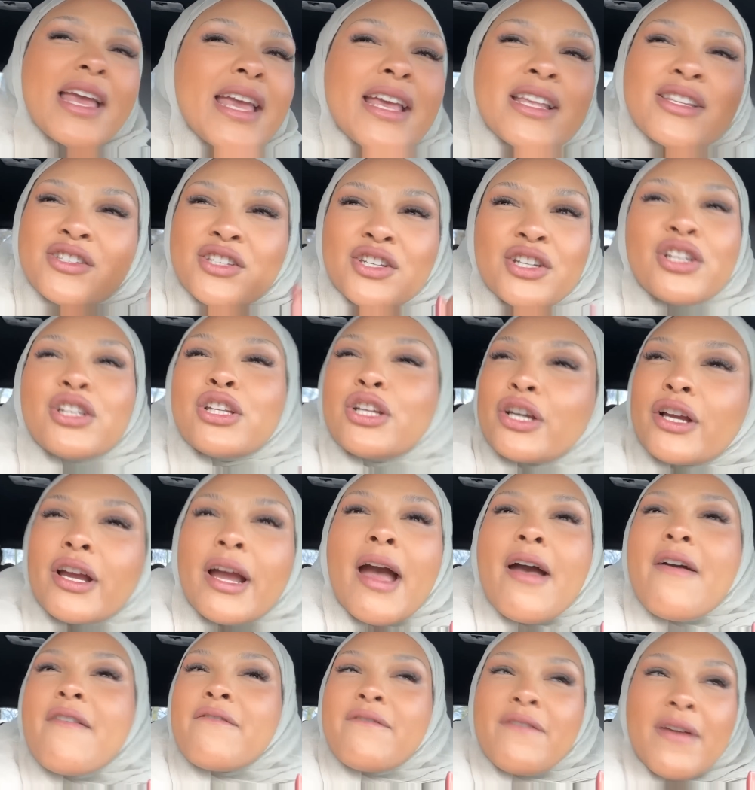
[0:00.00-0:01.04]
It's gonna look
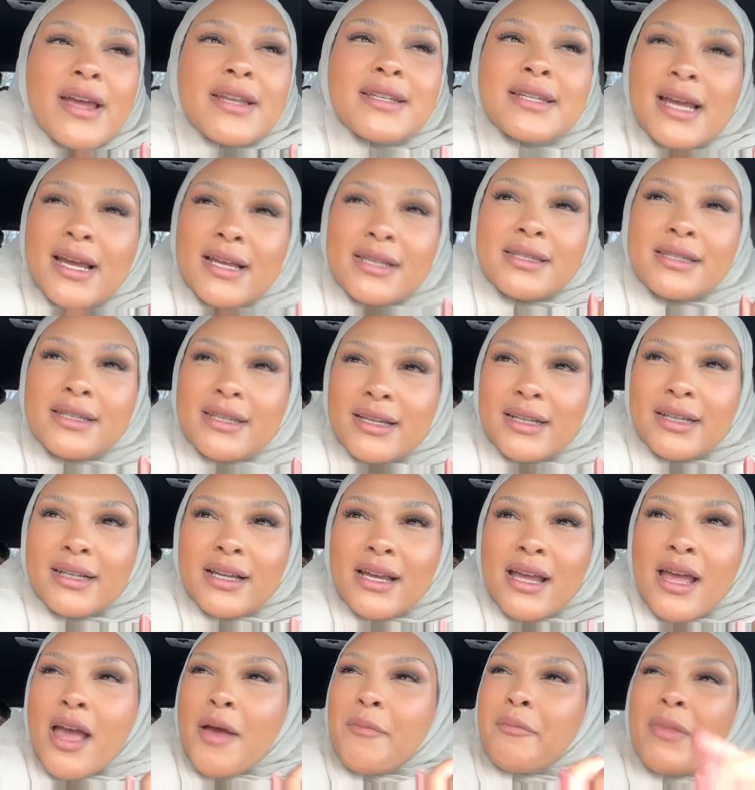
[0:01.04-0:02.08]
fantastic.
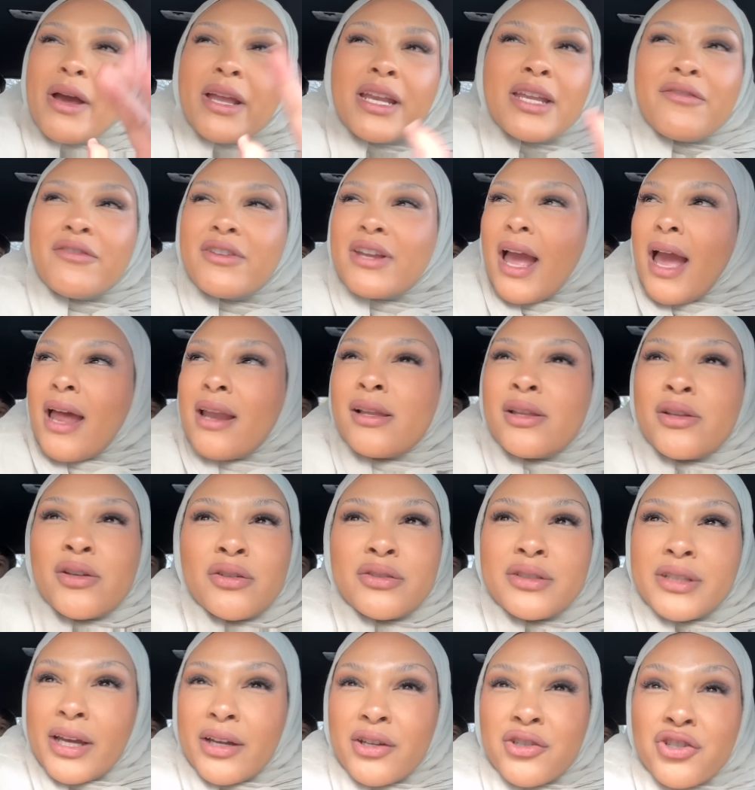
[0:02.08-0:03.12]
Might even add a little
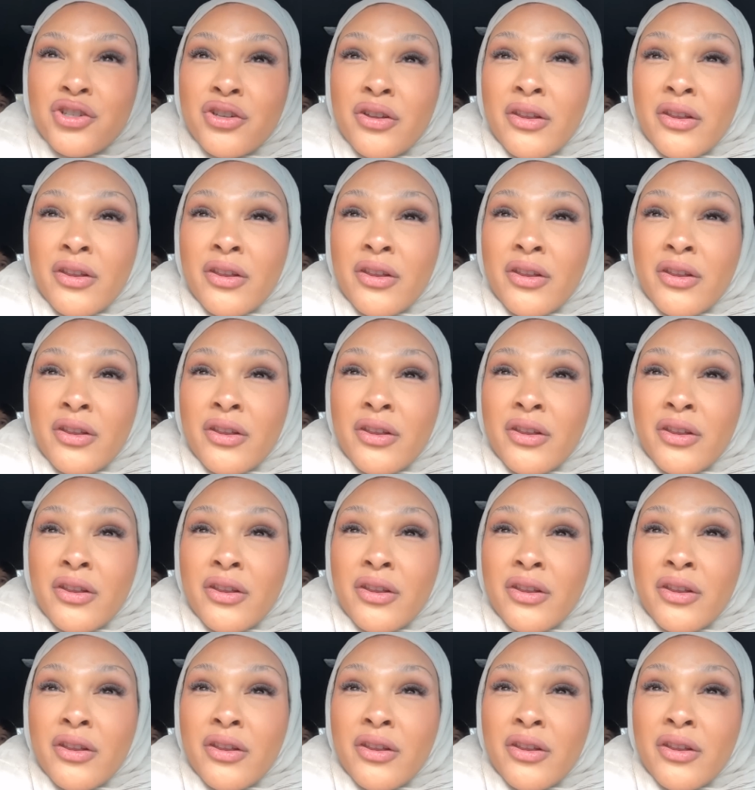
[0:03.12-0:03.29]
texture